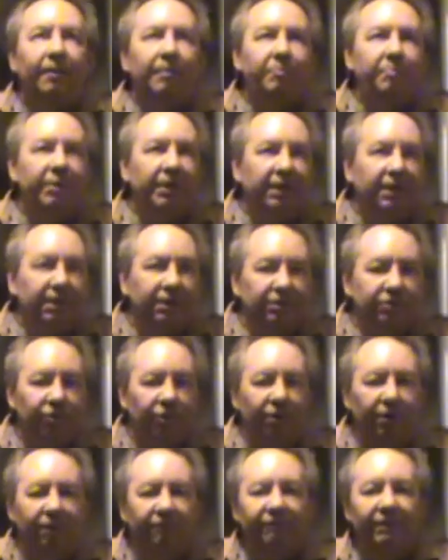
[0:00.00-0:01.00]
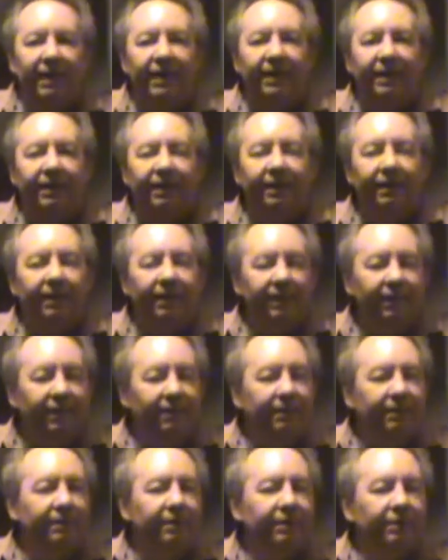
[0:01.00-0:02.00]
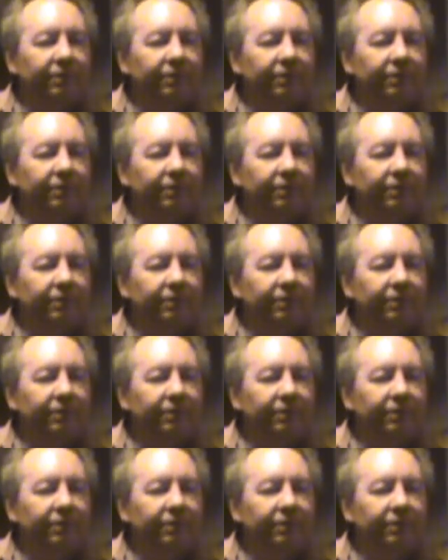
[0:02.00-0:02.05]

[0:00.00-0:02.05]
because all of that kind of